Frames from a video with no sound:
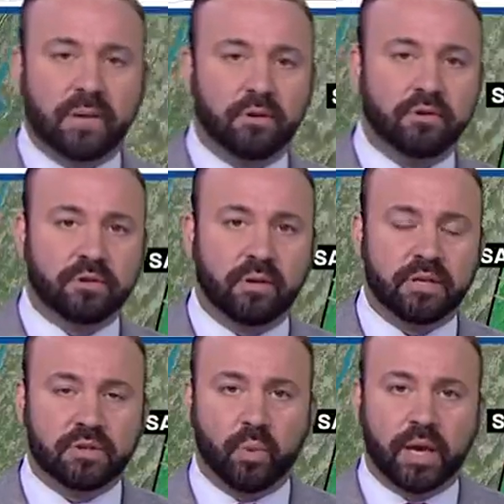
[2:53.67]
to do so, at
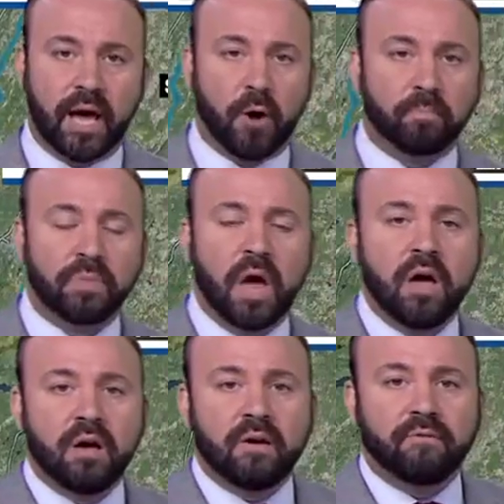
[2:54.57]
least a week out.
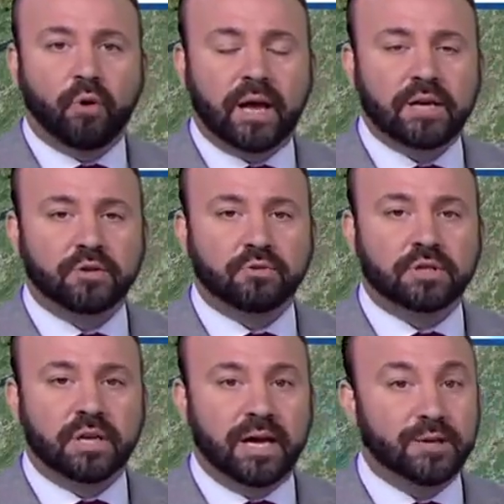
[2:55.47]
Forecast lows tonight, it's